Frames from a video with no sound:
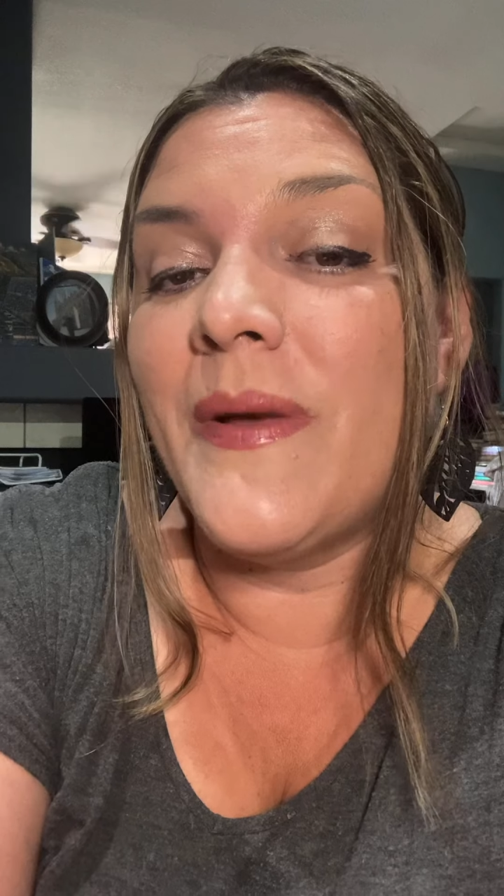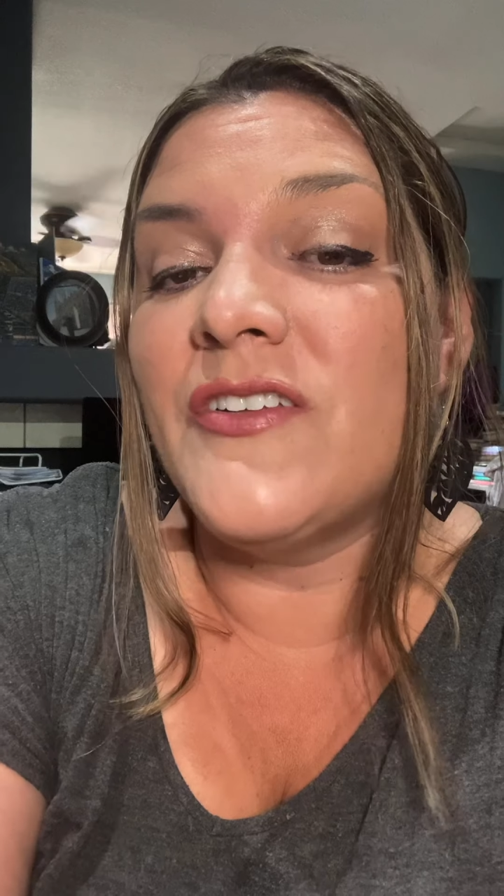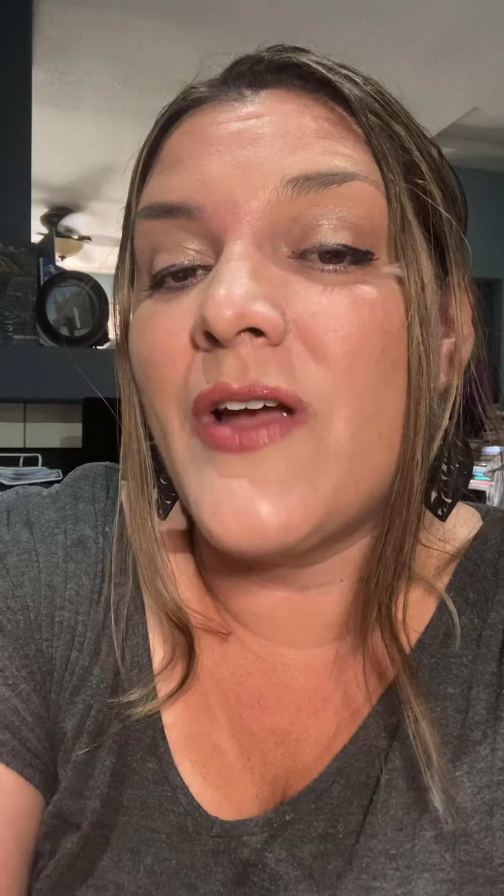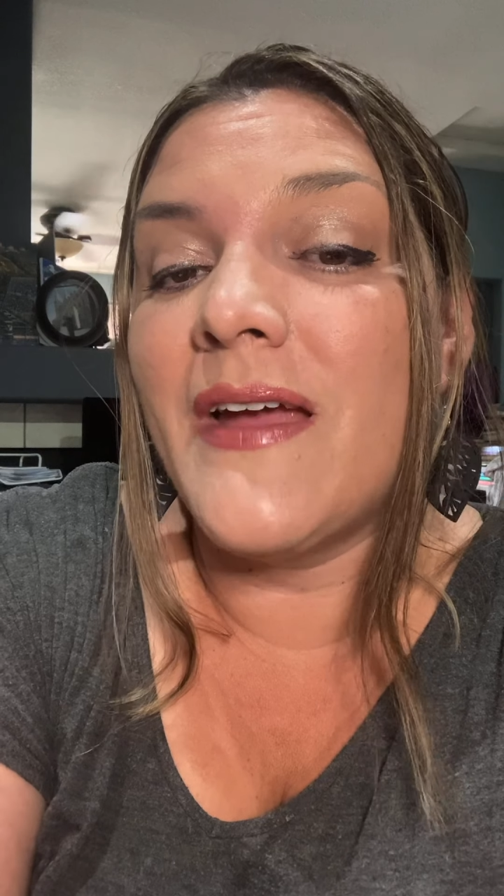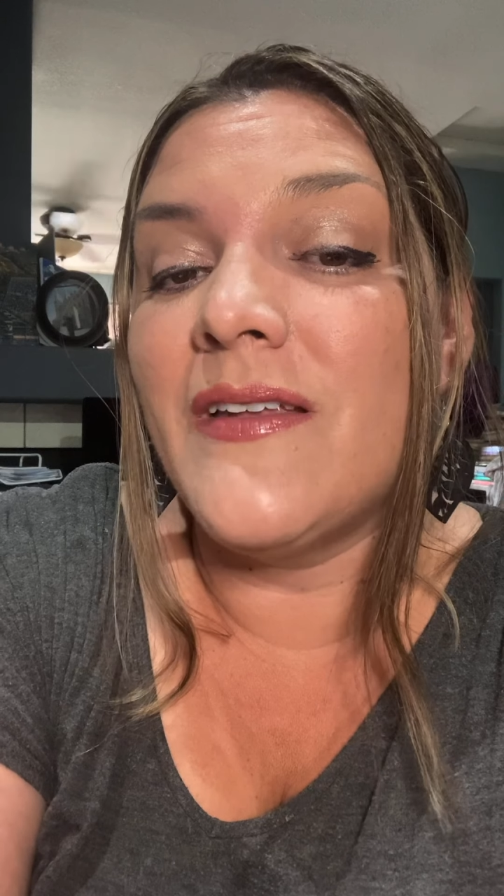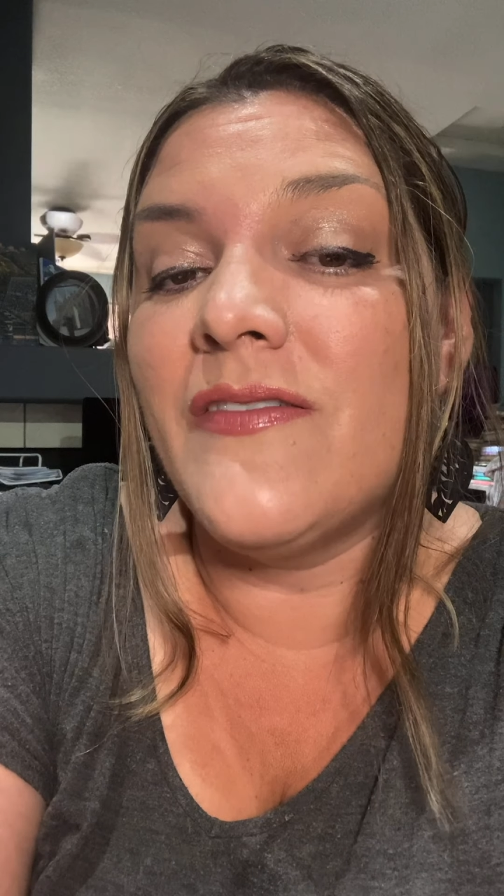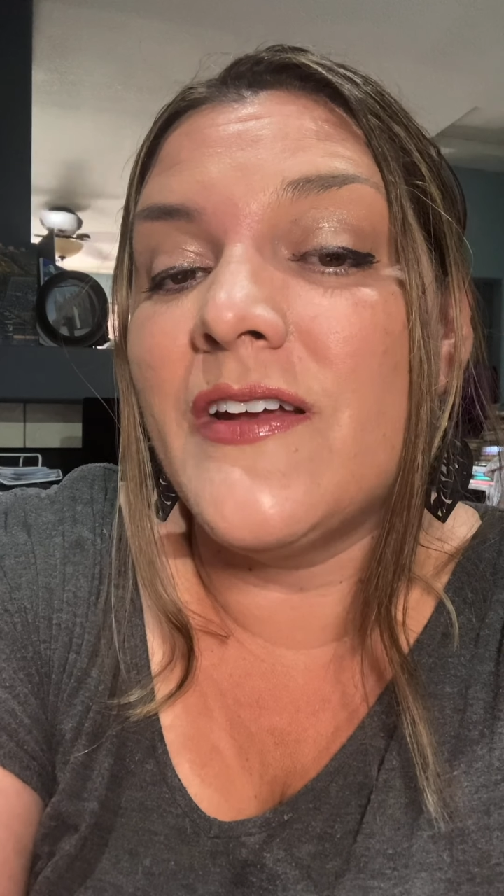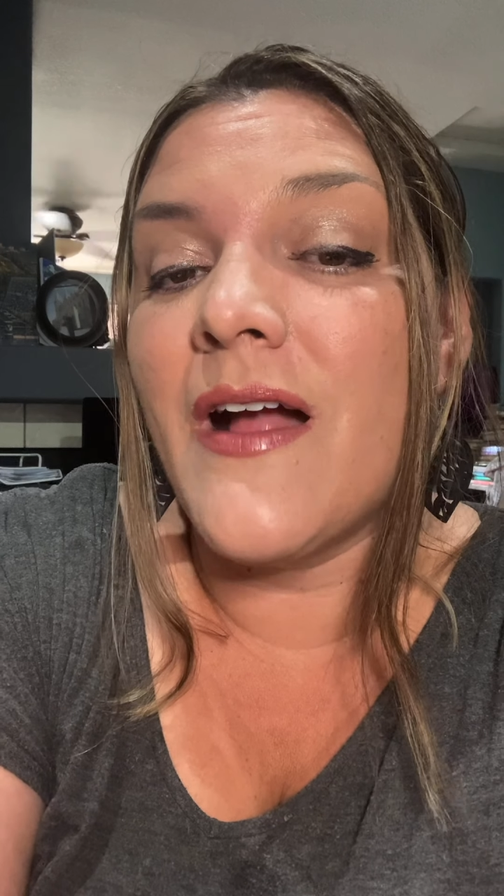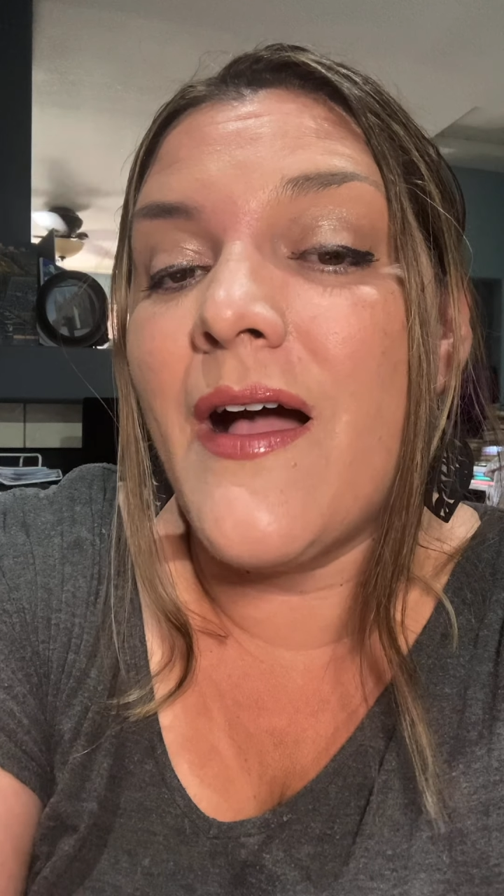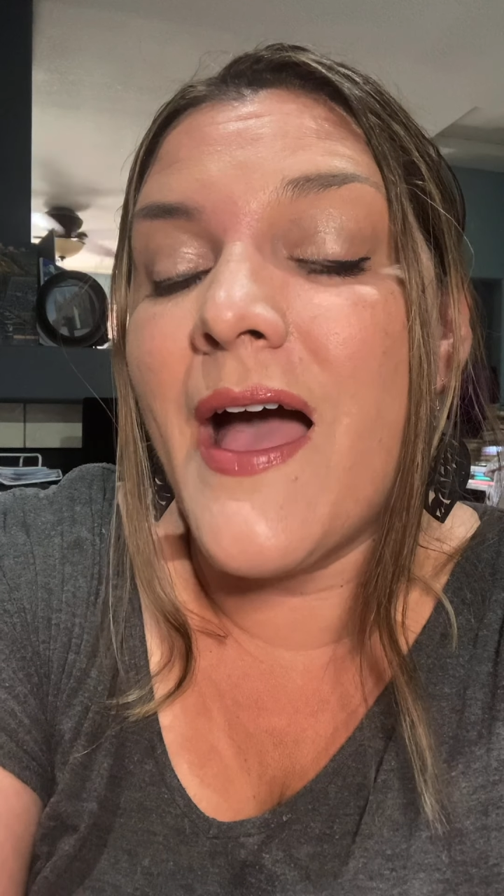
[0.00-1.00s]
but trying to
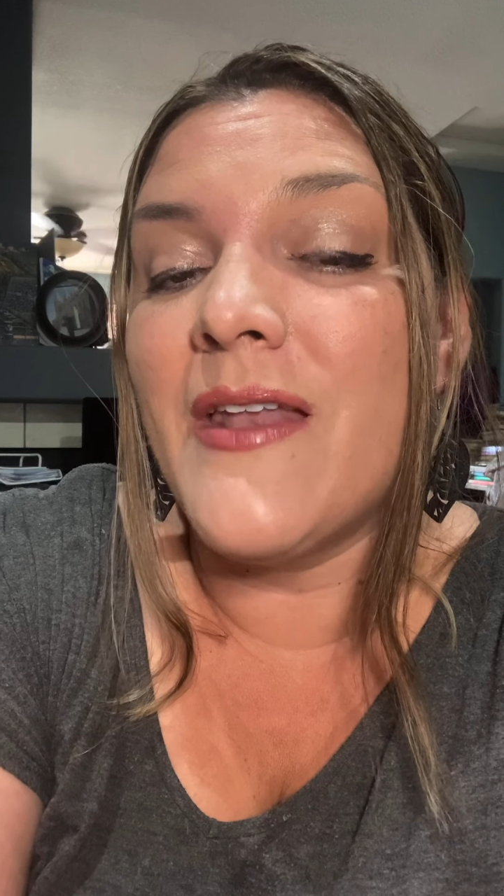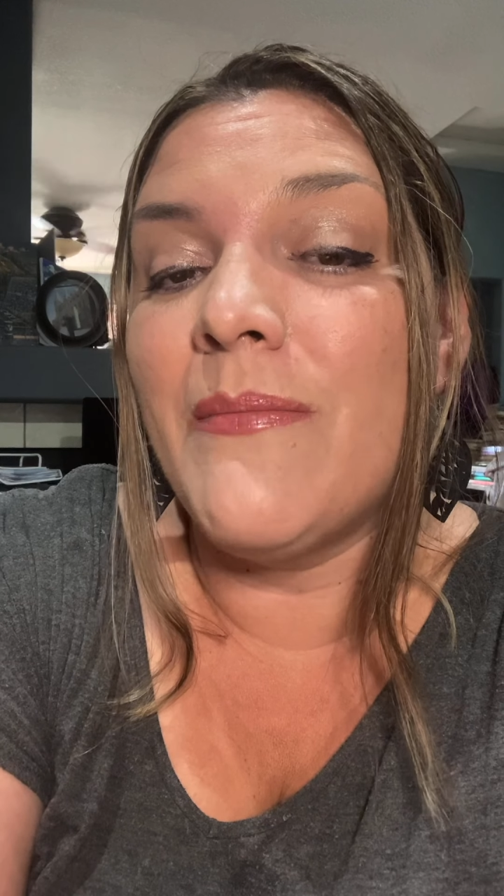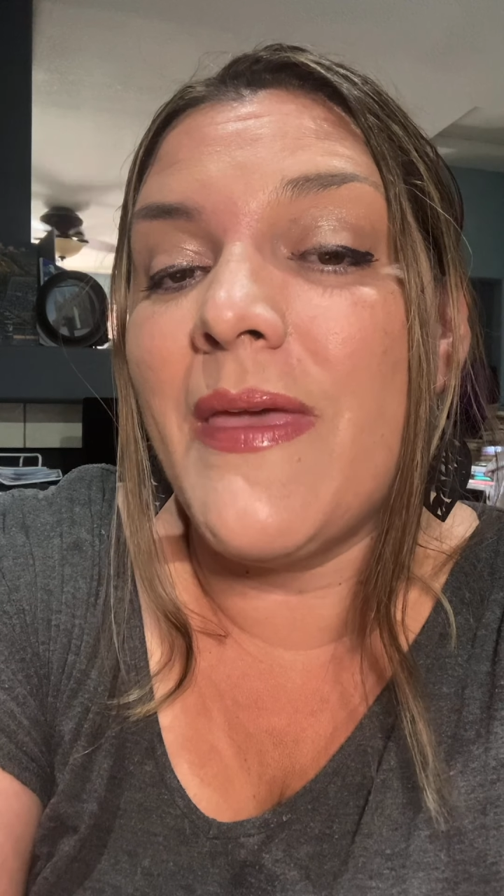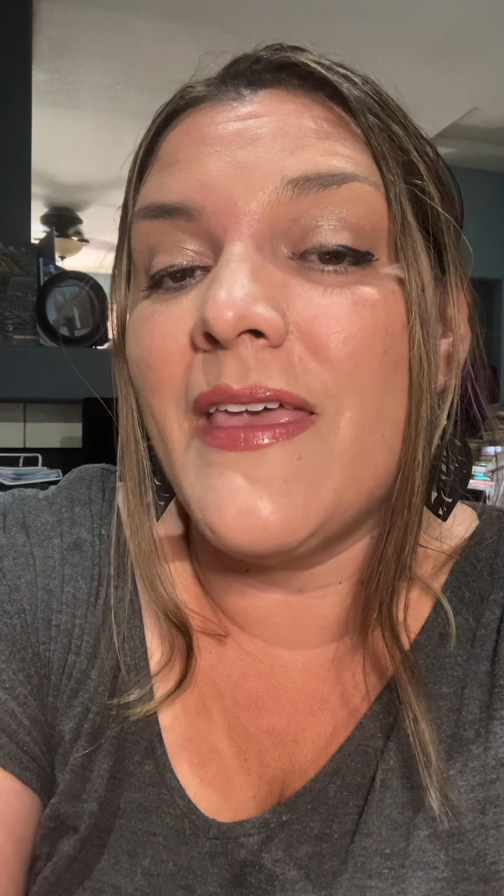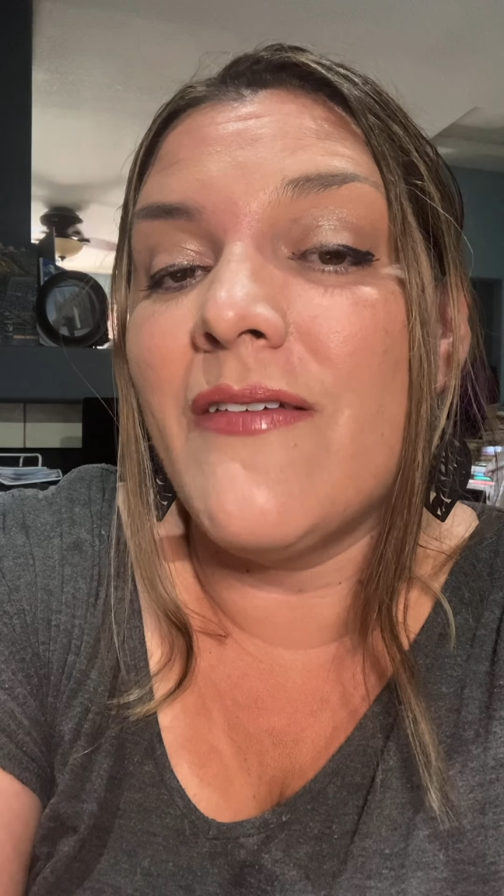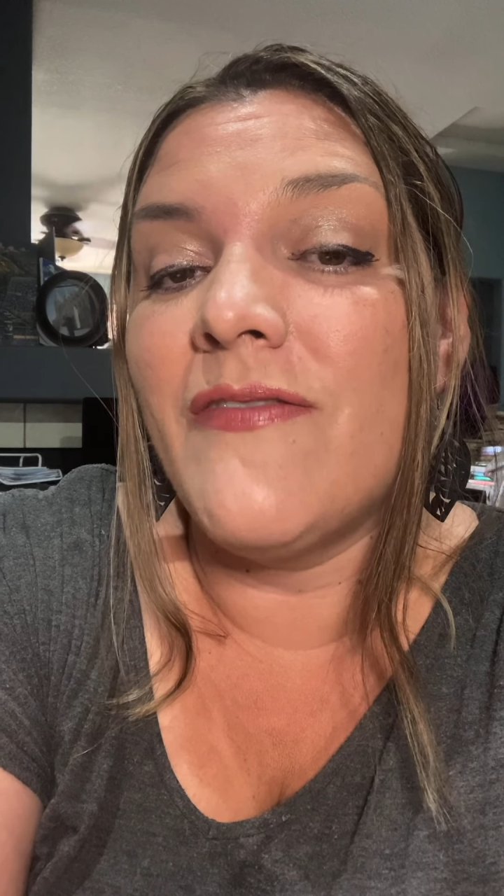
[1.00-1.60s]
figure out how to make it